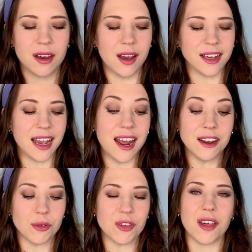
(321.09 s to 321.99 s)
Again,
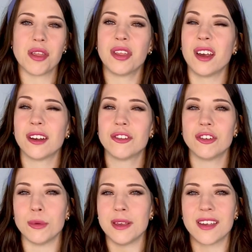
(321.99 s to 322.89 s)
there's that thick,
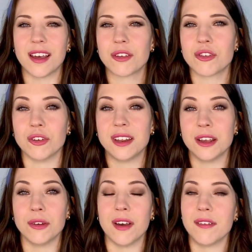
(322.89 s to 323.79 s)
chewy texture in
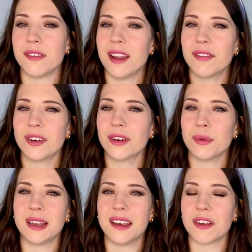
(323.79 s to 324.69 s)
here that I've never
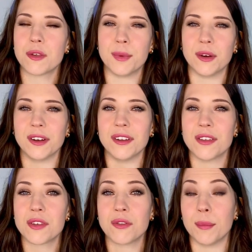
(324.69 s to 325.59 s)
really
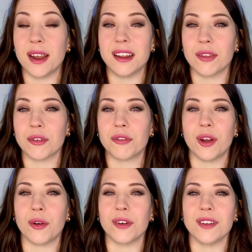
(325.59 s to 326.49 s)
experienced from any other
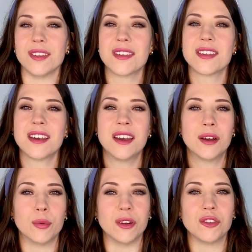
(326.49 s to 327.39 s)
fragrance,
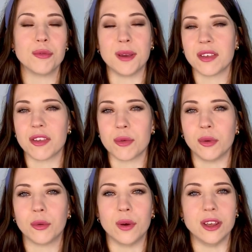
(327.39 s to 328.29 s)
which makes this
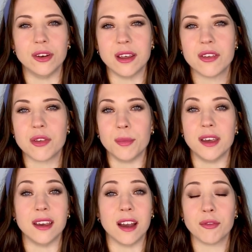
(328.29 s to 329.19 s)
one quite unique to
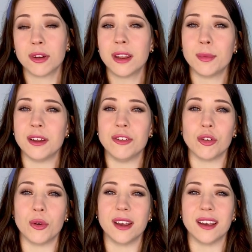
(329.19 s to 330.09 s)
me. I've really been
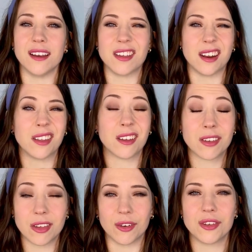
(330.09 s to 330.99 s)
enjoying it, and I think
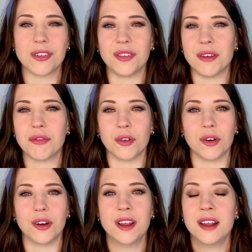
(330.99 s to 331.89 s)
certainly
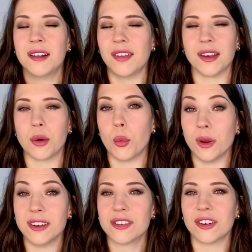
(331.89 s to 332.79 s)
for like
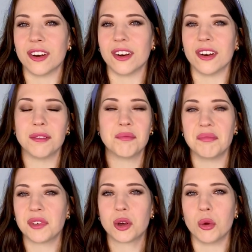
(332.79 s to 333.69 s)
winter,
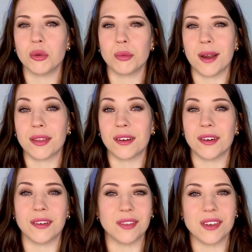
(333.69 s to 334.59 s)
cold
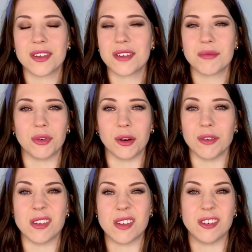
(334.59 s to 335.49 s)
weather, this
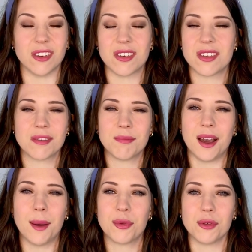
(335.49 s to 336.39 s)
fragrance is just
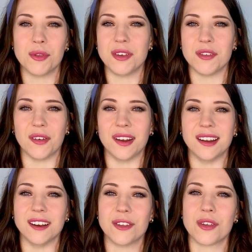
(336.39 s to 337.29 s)
absolutely
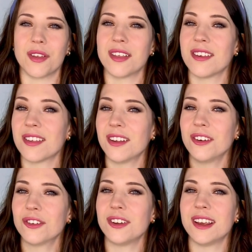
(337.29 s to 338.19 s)
divine. So that is
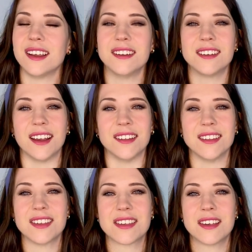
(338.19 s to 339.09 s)
Lintardy
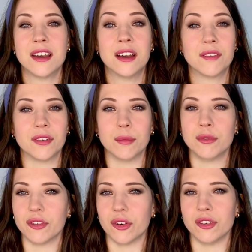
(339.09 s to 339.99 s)
Intense from
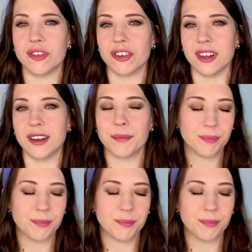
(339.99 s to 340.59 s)
Givenchy.